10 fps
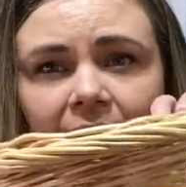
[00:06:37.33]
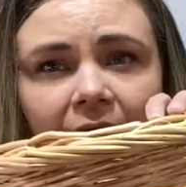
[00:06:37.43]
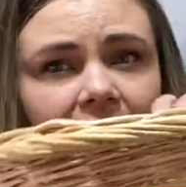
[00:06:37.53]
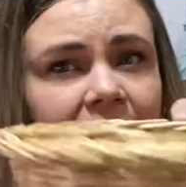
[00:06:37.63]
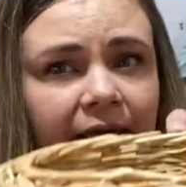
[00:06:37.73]

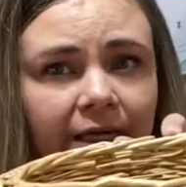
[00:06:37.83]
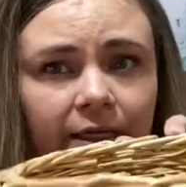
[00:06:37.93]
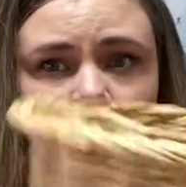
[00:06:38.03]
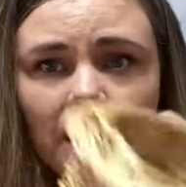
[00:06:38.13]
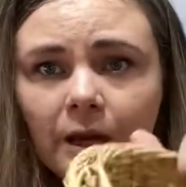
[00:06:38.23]
And again,
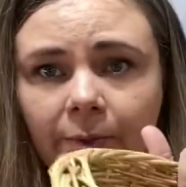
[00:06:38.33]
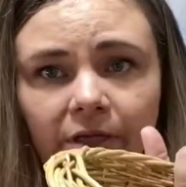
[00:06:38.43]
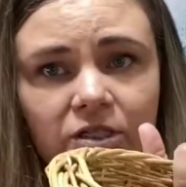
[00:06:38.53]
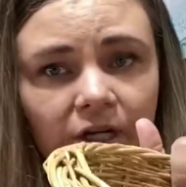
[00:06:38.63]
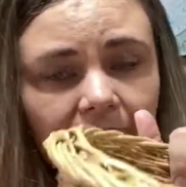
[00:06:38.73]
I'm going to
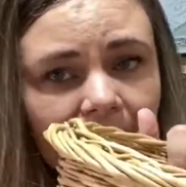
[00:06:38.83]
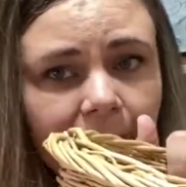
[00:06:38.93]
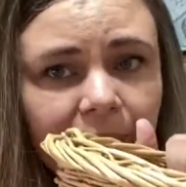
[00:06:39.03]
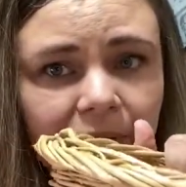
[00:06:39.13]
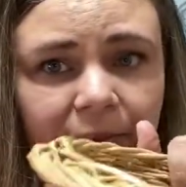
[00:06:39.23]
darken it up
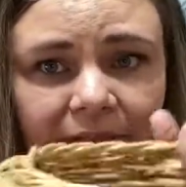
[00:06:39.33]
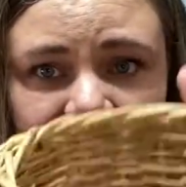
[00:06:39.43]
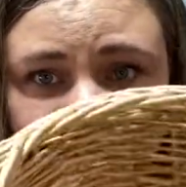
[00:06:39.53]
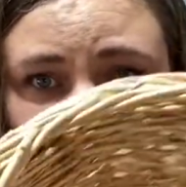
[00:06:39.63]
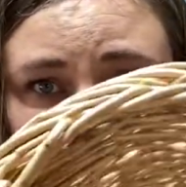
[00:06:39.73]
a little bit because
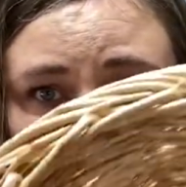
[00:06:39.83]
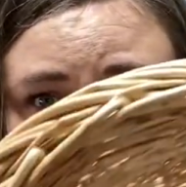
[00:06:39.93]
that's just a